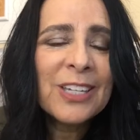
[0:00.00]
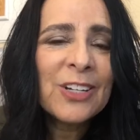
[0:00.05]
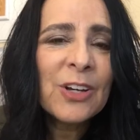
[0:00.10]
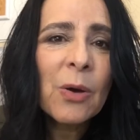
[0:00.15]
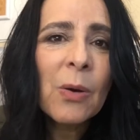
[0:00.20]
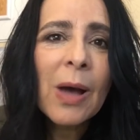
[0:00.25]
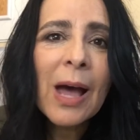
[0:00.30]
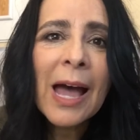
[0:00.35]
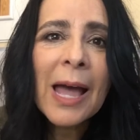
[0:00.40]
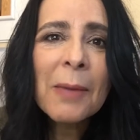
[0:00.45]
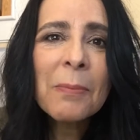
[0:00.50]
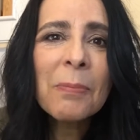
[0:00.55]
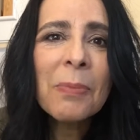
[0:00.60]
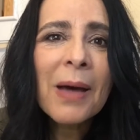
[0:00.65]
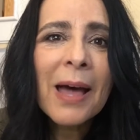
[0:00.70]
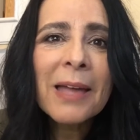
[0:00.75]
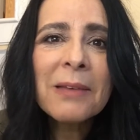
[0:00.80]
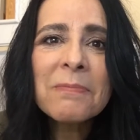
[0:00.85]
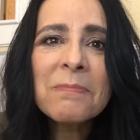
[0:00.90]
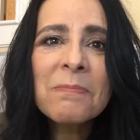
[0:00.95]
I
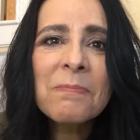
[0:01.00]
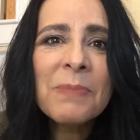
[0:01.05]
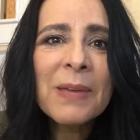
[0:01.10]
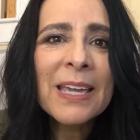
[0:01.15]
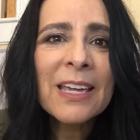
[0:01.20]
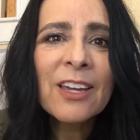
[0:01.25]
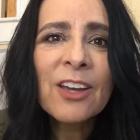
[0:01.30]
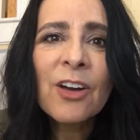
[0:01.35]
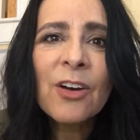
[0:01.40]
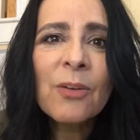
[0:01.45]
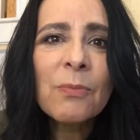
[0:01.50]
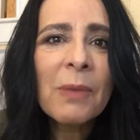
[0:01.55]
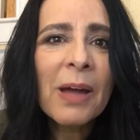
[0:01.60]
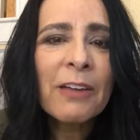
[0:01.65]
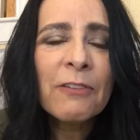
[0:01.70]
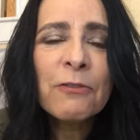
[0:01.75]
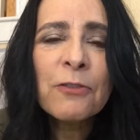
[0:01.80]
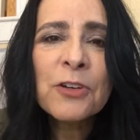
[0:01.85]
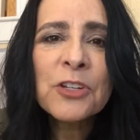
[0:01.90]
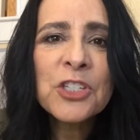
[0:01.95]
bought bingo my
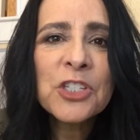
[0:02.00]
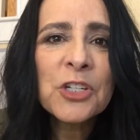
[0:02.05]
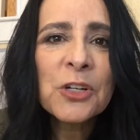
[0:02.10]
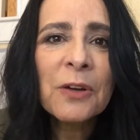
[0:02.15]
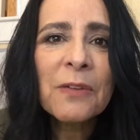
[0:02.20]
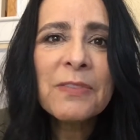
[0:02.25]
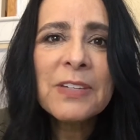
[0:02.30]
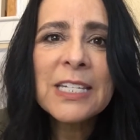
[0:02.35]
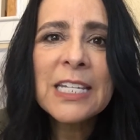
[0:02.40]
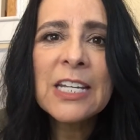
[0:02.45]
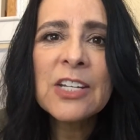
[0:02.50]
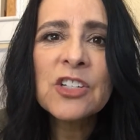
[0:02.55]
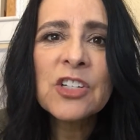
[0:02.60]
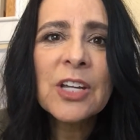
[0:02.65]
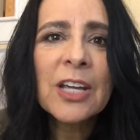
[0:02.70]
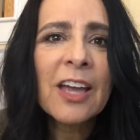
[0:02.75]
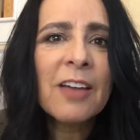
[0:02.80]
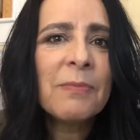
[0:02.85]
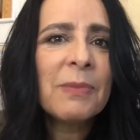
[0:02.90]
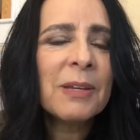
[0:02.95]
first year of
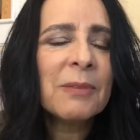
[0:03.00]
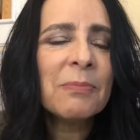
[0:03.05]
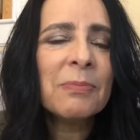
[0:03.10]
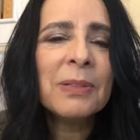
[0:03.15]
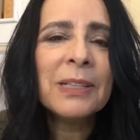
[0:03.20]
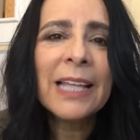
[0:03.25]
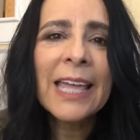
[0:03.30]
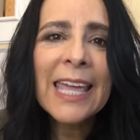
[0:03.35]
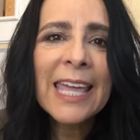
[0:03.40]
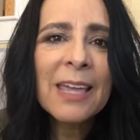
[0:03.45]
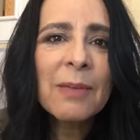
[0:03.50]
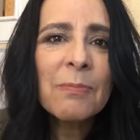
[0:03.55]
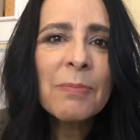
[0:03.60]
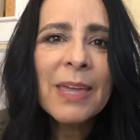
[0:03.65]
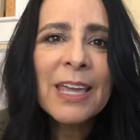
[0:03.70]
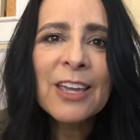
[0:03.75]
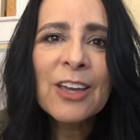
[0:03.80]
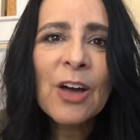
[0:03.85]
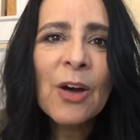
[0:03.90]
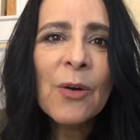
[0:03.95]
teaching. I've been playing
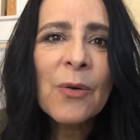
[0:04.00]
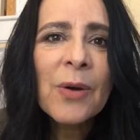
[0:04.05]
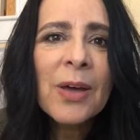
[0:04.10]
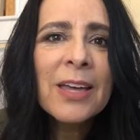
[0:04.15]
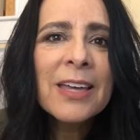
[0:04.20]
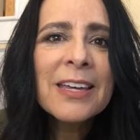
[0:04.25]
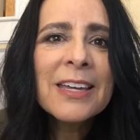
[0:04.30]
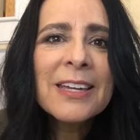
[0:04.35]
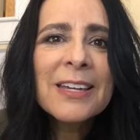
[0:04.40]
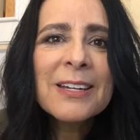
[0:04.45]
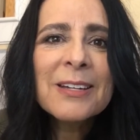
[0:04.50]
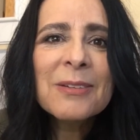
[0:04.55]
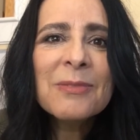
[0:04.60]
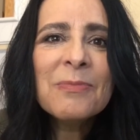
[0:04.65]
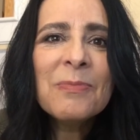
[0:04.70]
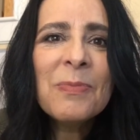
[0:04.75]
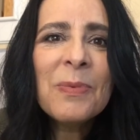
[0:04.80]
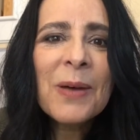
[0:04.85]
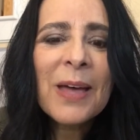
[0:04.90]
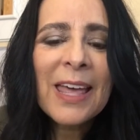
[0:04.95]
bingo,
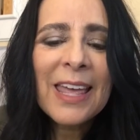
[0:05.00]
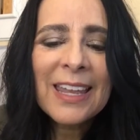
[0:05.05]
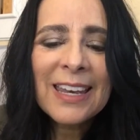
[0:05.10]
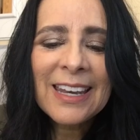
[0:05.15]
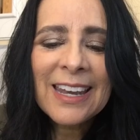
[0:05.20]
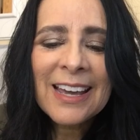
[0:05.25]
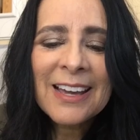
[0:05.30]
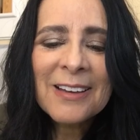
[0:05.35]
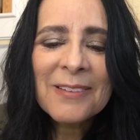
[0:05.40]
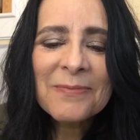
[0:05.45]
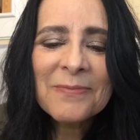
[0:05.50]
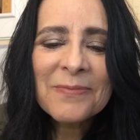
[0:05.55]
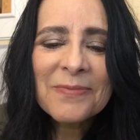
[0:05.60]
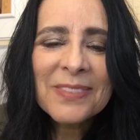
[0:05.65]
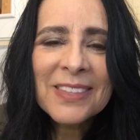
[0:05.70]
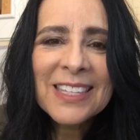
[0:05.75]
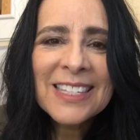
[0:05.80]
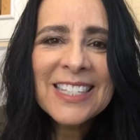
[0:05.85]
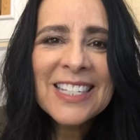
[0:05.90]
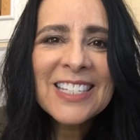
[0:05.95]
but
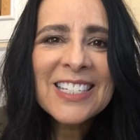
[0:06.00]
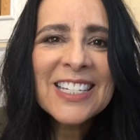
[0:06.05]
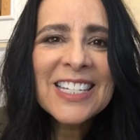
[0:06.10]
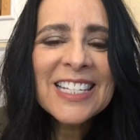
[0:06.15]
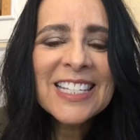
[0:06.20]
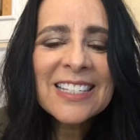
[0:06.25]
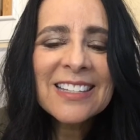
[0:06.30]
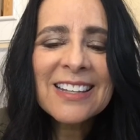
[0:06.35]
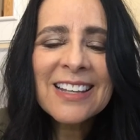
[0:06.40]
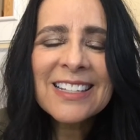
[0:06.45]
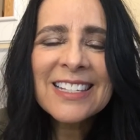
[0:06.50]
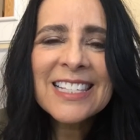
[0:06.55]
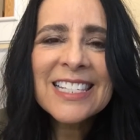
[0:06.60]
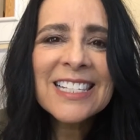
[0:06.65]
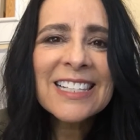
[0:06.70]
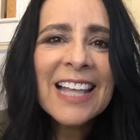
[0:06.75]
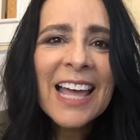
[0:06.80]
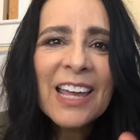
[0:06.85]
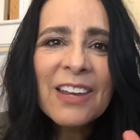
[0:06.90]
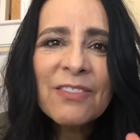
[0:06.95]
this is just a
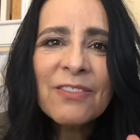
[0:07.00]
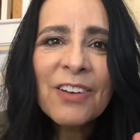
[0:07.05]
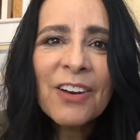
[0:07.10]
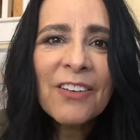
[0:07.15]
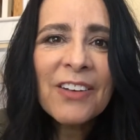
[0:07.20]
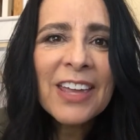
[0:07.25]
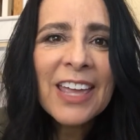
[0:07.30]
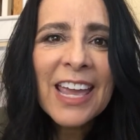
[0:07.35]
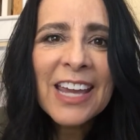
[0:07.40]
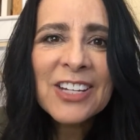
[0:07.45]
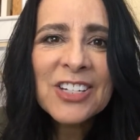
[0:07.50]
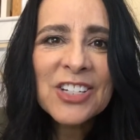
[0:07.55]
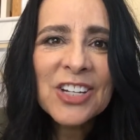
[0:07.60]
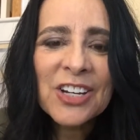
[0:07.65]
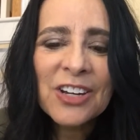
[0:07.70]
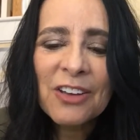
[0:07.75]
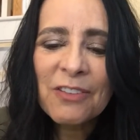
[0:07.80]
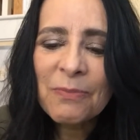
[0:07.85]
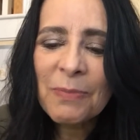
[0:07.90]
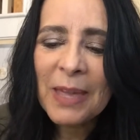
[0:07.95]
slight
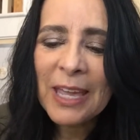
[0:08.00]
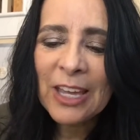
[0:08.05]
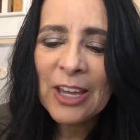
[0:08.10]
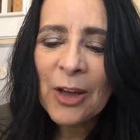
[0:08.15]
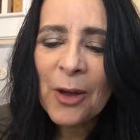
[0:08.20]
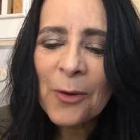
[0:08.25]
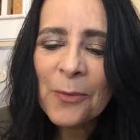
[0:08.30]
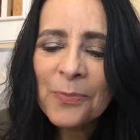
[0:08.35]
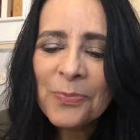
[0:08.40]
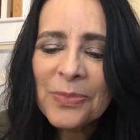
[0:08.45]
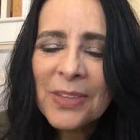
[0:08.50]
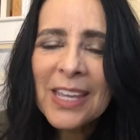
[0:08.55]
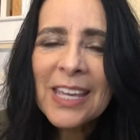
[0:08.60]
variation of bingo.